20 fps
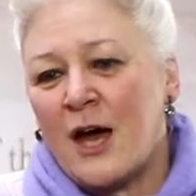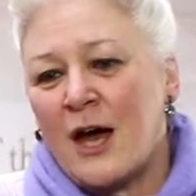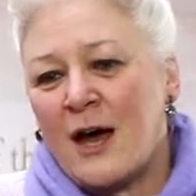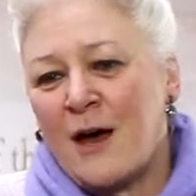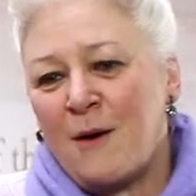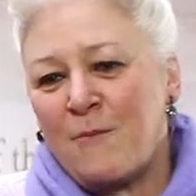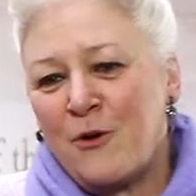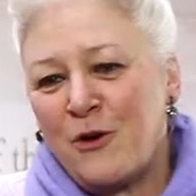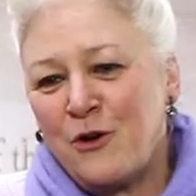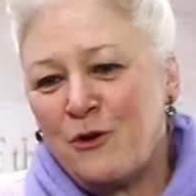
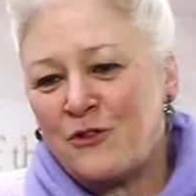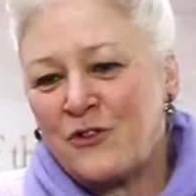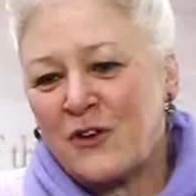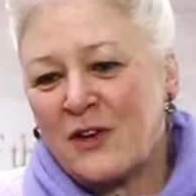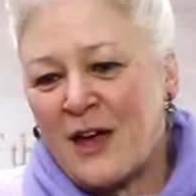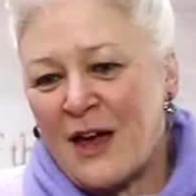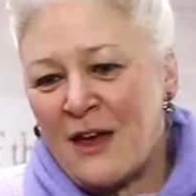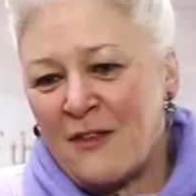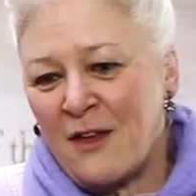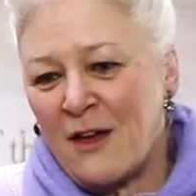um, who
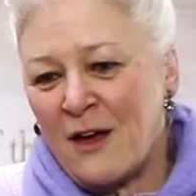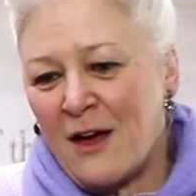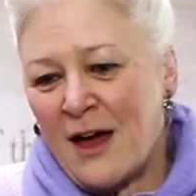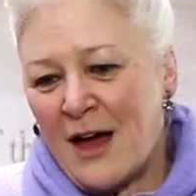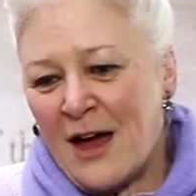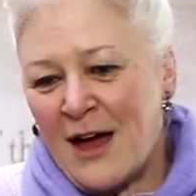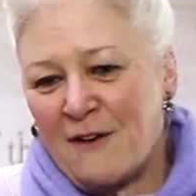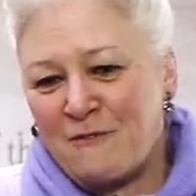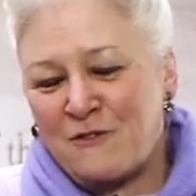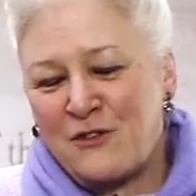together
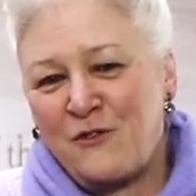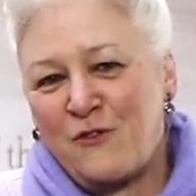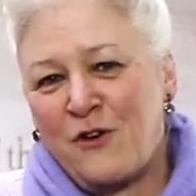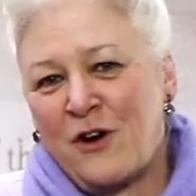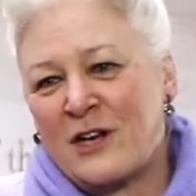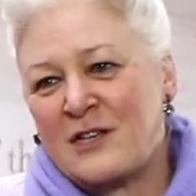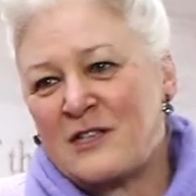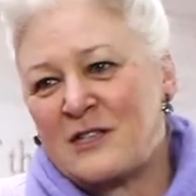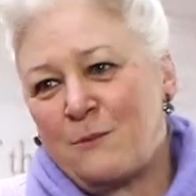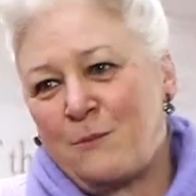have
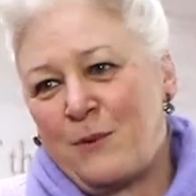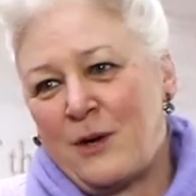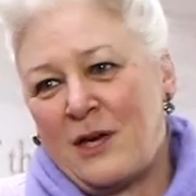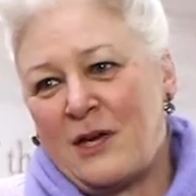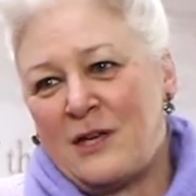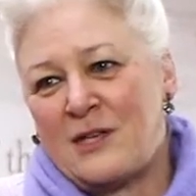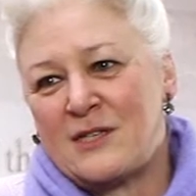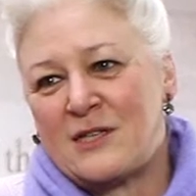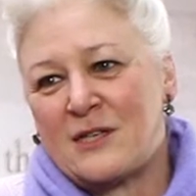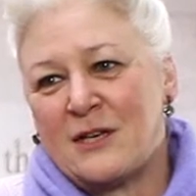devised a
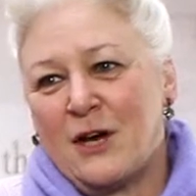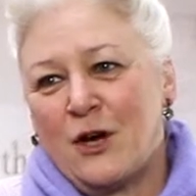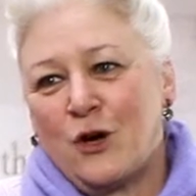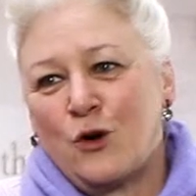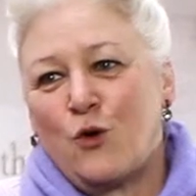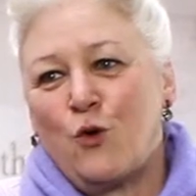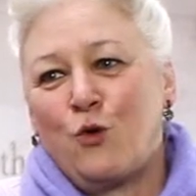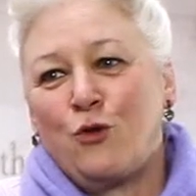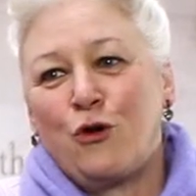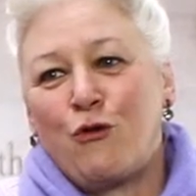piece
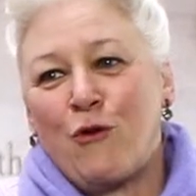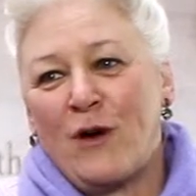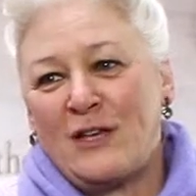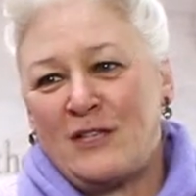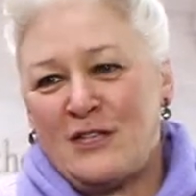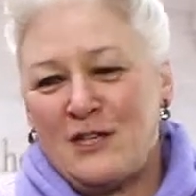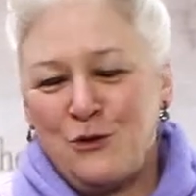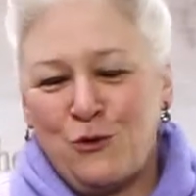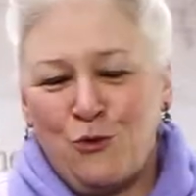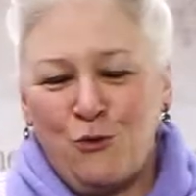called The
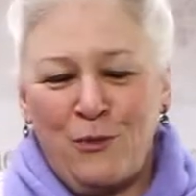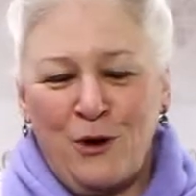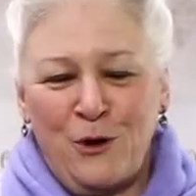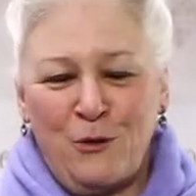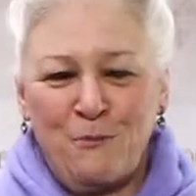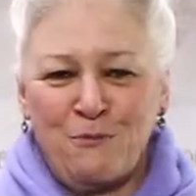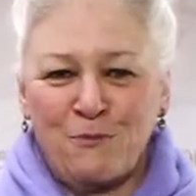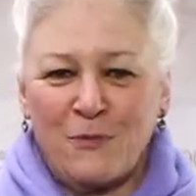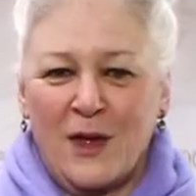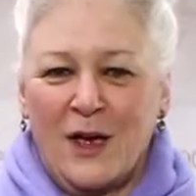Great
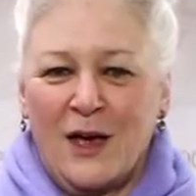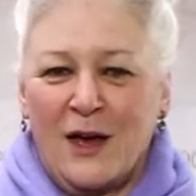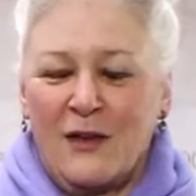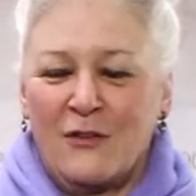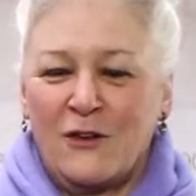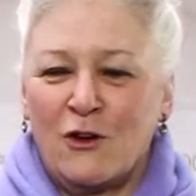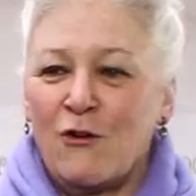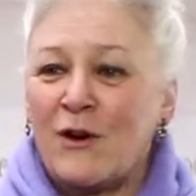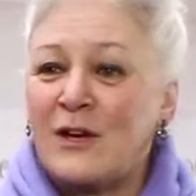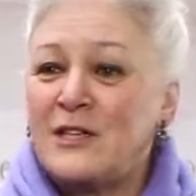Enormo.
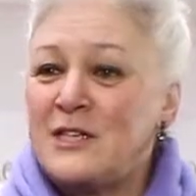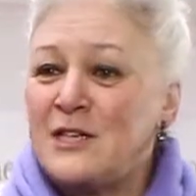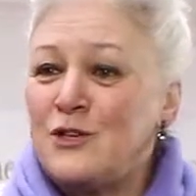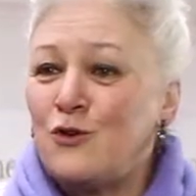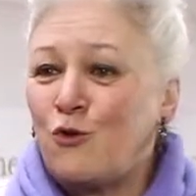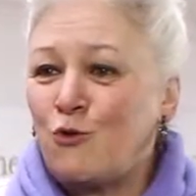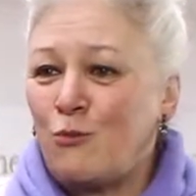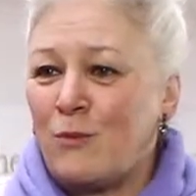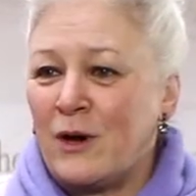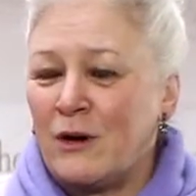And The Great
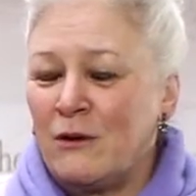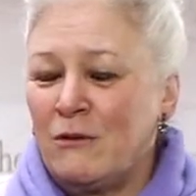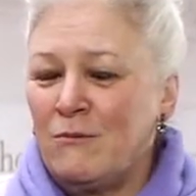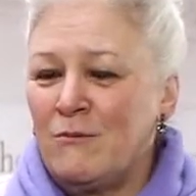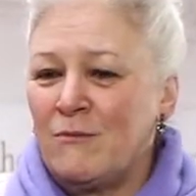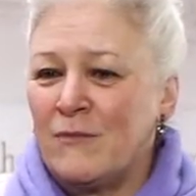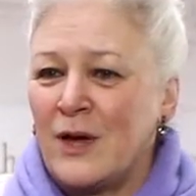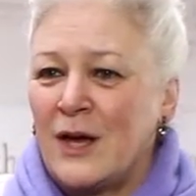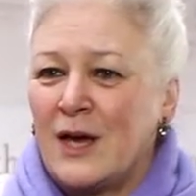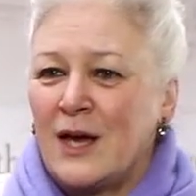Enormo
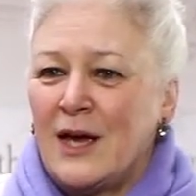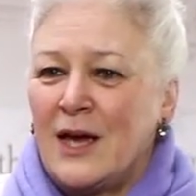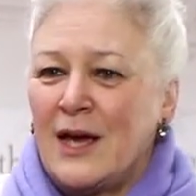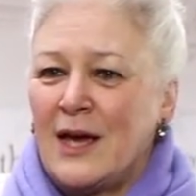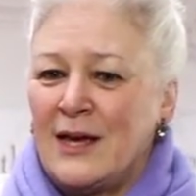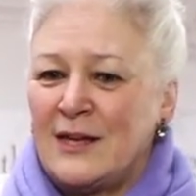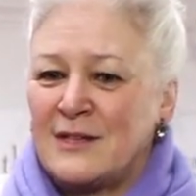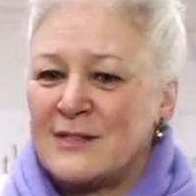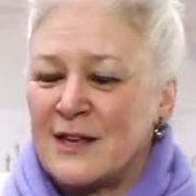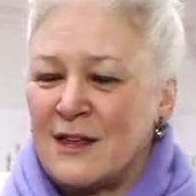
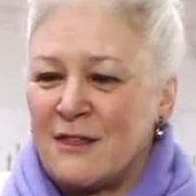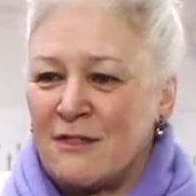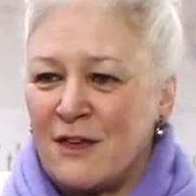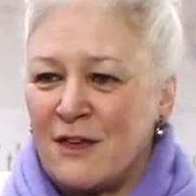is a